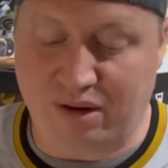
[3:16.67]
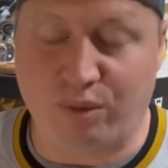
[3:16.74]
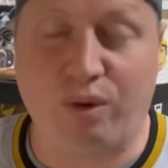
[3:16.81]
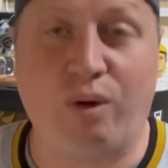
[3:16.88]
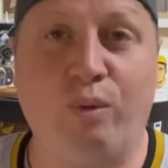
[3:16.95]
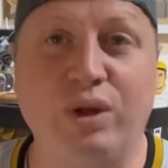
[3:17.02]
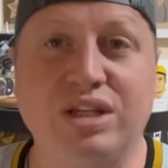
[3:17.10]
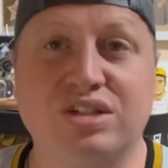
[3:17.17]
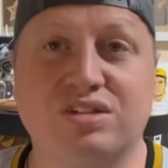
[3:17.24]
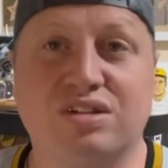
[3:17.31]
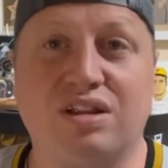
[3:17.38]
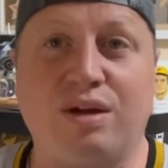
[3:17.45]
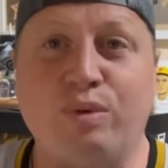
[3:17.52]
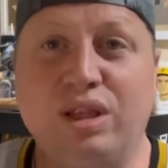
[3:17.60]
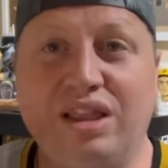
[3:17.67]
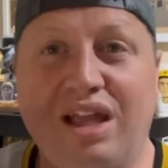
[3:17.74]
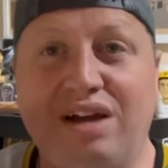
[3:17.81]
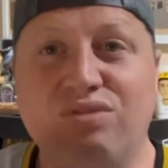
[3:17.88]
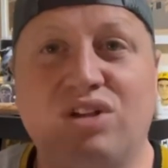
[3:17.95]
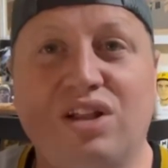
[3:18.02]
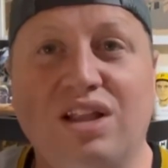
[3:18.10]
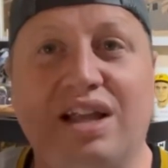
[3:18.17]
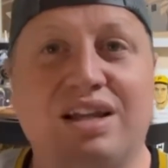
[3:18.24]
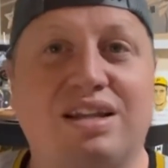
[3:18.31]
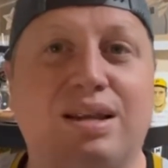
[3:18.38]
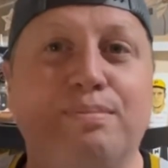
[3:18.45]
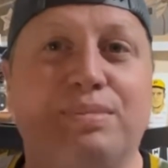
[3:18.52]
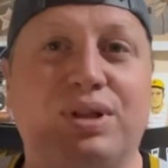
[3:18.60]
we loved
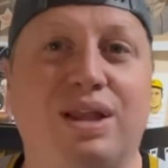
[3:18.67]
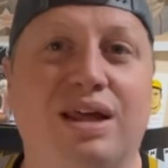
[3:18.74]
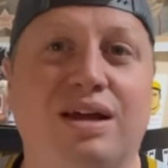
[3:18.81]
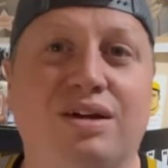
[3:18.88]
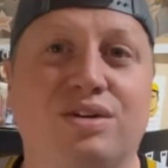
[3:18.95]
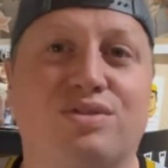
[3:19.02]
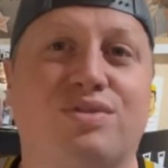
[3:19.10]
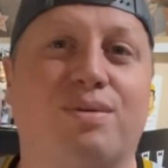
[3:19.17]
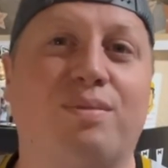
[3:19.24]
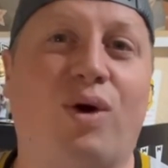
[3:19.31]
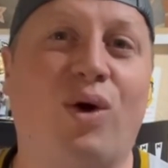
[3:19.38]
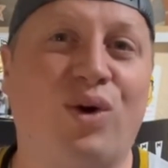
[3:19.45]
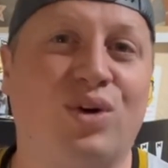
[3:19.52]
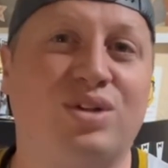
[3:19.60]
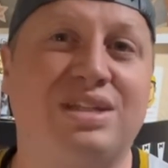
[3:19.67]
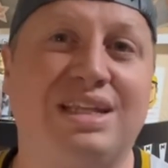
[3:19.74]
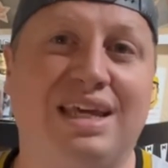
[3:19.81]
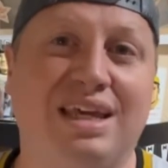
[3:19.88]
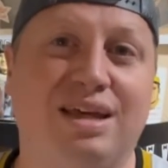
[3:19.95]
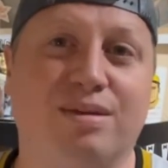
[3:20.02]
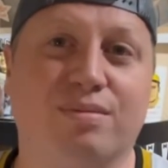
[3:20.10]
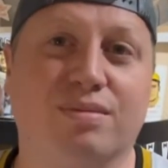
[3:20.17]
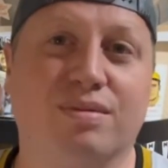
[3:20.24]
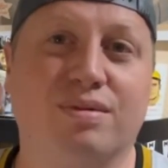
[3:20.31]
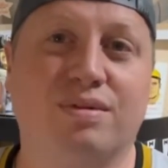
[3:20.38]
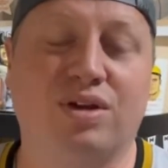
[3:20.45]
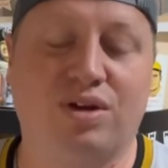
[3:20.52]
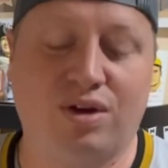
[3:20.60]
collecting players from our team,
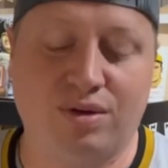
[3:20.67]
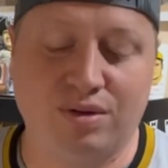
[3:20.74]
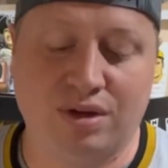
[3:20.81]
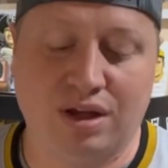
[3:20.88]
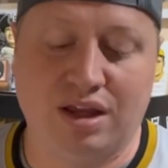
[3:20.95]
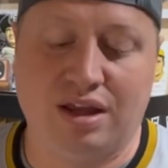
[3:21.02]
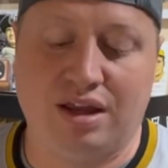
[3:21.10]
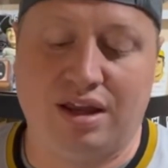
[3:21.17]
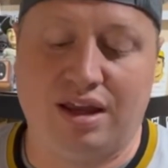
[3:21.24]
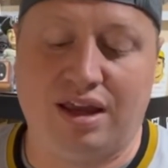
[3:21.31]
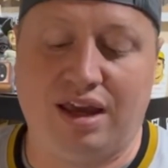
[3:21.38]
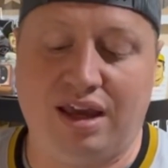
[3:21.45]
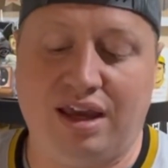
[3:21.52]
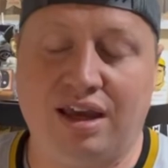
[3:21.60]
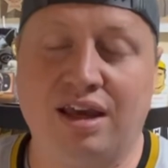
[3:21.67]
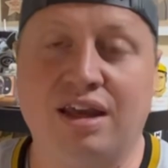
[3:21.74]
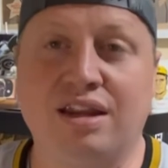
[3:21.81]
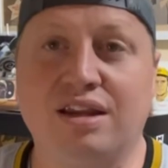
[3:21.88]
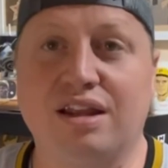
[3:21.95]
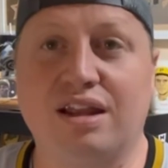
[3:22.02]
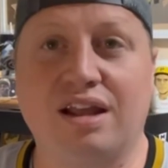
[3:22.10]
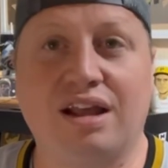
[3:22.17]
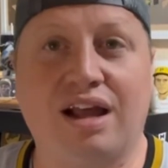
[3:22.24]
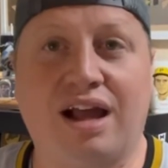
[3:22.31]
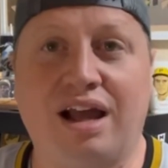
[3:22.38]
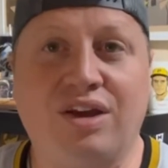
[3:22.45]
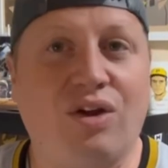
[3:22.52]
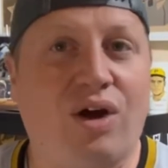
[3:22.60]
you know? And,
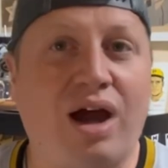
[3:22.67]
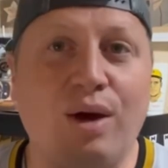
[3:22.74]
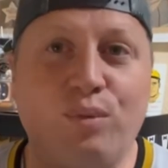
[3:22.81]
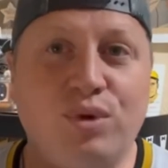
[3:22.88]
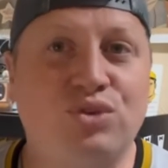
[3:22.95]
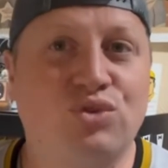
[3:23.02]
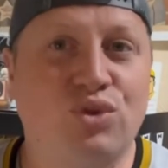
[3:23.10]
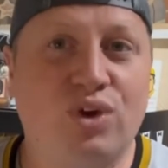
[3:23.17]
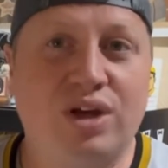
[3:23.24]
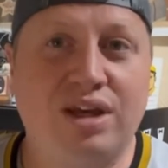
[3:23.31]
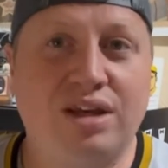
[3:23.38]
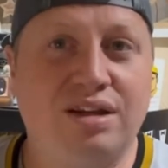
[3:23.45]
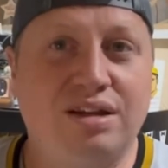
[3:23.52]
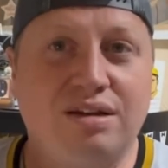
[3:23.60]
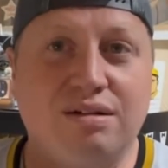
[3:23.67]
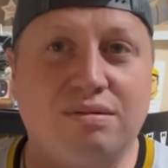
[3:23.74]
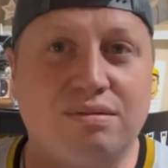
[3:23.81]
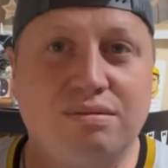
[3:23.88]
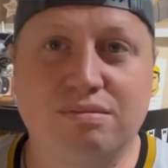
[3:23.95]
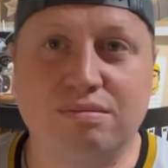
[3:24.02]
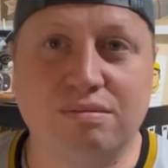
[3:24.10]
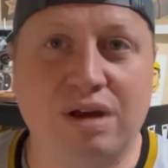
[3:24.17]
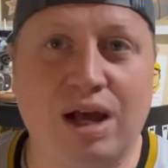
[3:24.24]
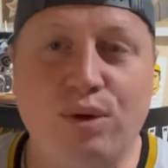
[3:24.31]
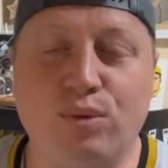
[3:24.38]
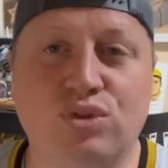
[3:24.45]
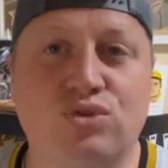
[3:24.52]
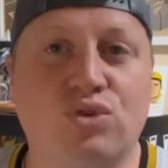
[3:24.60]
you know, I would trade
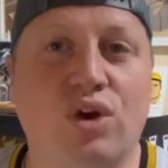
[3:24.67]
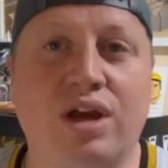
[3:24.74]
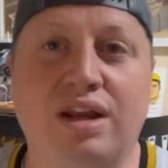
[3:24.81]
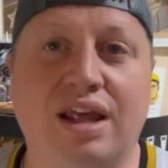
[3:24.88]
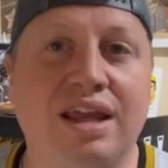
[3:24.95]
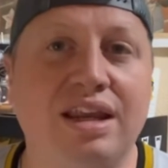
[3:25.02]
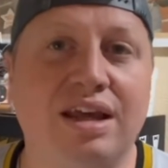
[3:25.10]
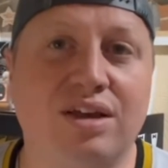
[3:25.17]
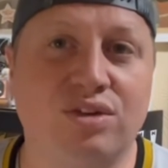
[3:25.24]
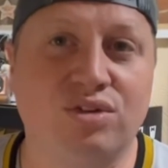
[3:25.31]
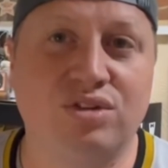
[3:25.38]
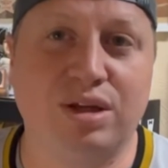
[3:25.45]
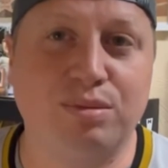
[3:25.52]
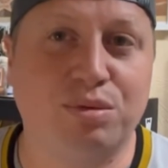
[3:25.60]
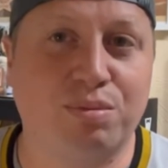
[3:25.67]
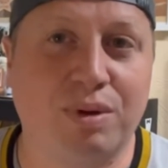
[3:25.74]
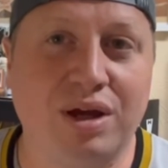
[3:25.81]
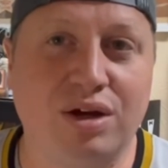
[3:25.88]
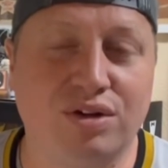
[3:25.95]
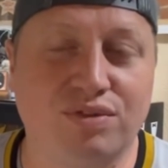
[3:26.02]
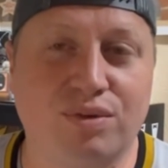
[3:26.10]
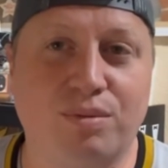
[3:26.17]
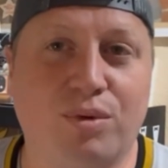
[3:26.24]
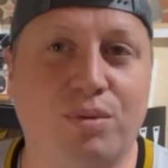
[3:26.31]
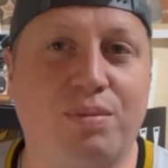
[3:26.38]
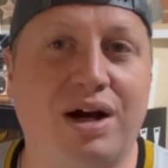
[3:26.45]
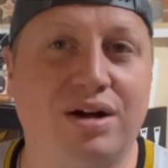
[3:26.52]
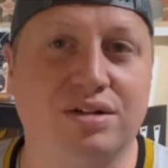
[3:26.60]
any other team's players for more
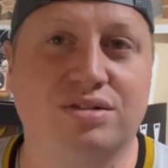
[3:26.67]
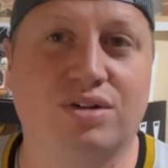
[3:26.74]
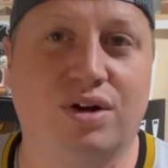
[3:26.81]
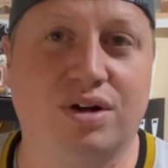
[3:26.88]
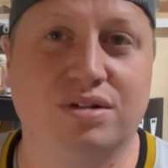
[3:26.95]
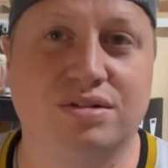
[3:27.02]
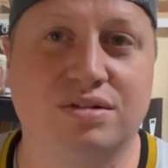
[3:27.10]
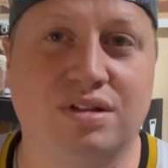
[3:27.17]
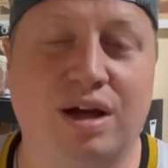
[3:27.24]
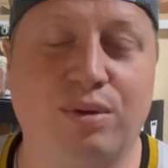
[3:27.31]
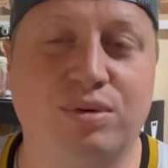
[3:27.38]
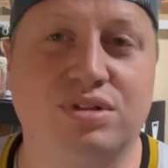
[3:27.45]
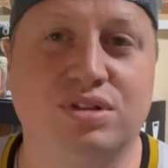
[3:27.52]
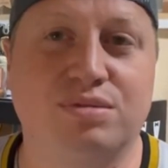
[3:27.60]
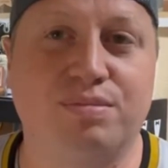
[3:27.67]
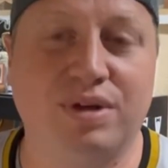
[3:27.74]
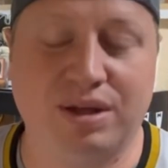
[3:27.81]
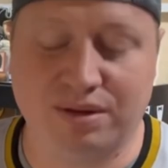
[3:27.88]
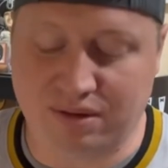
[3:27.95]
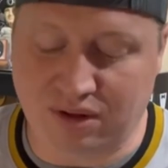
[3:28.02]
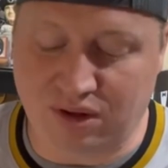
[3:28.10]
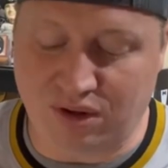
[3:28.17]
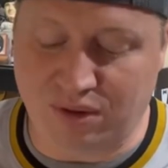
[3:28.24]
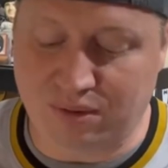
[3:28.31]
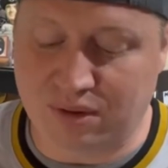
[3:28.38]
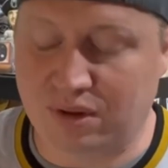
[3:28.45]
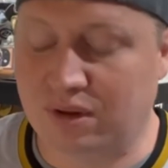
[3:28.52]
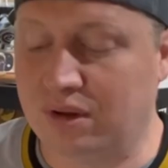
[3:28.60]
Pirates cards. That was just me, you
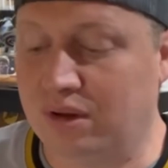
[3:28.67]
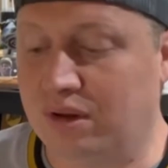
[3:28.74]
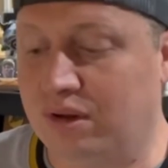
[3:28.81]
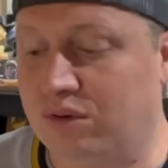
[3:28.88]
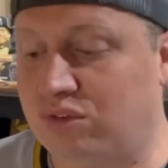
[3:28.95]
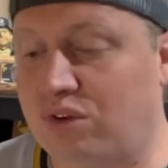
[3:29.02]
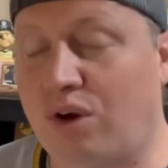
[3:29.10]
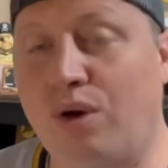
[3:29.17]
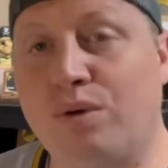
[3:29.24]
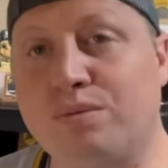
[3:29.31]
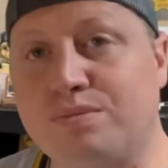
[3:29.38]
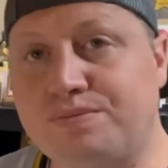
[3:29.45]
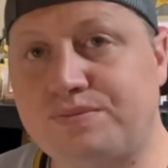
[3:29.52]
know? So